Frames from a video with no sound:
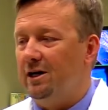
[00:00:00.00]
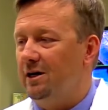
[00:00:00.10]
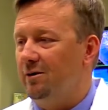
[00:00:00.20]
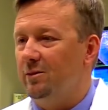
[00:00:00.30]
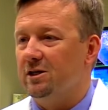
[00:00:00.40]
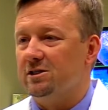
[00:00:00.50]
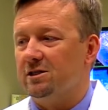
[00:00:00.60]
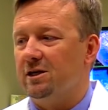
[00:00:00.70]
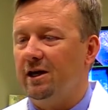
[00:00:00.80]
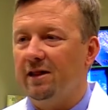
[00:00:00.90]
Um,
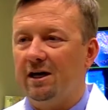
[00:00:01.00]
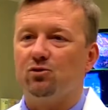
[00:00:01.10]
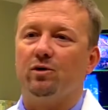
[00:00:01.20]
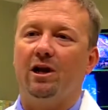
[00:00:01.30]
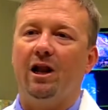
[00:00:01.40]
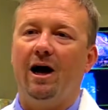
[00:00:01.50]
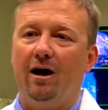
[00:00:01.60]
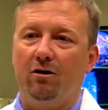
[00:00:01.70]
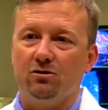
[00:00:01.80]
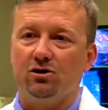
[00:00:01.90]
it's, and that's what
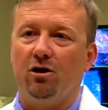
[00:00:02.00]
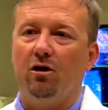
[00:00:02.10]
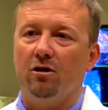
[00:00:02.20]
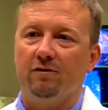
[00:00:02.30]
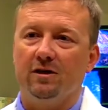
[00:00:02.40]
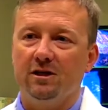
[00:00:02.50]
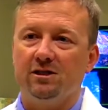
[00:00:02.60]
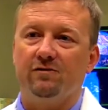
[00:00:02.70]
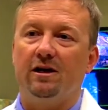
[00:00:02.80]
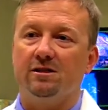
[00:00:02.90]
allows all of
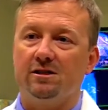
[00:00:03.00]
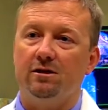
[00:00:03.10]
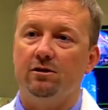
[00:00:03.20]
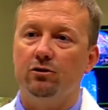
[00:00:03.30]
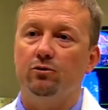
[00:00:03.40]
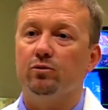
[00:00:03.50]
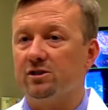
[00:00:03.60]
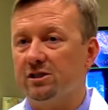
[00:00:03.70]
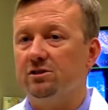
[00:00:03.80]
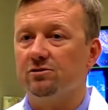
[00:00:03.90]
these fancy new
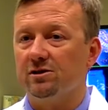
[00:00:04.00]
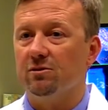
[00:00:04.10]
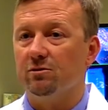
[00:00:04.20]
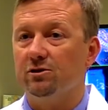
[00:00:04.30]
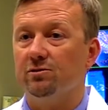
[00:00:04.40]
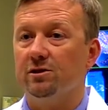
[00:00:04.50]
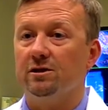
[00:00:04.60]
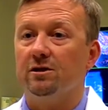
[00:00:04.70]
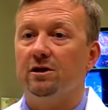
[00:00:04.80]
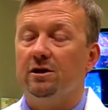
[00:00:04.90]
procedures that we're
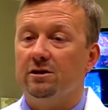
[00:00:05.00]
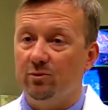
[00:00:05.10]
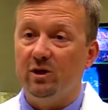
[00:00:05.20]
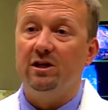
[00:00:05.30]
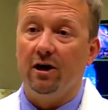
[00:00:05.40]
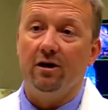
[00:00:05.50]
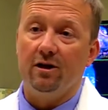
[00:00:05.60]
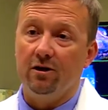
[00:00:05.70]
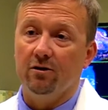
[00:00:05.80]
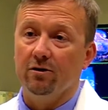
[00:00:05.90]
doing to be
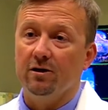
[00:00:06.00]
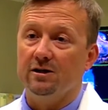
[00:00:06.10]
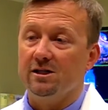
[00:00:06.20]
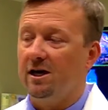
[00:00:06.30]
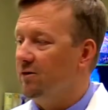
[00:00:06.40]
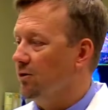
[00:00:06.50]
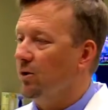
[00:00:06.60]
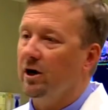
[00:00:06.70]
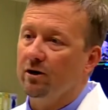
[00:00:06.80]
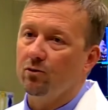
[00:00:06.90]
done here is having the
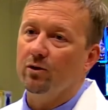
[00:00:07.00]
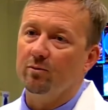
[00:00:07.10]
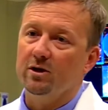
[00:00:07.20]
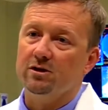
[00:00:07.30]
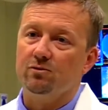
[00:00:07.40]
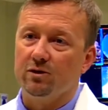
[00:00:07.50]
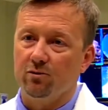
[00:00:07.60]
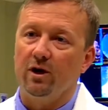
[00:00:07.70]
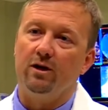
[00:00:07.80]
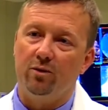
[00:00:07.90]
right equipment with the right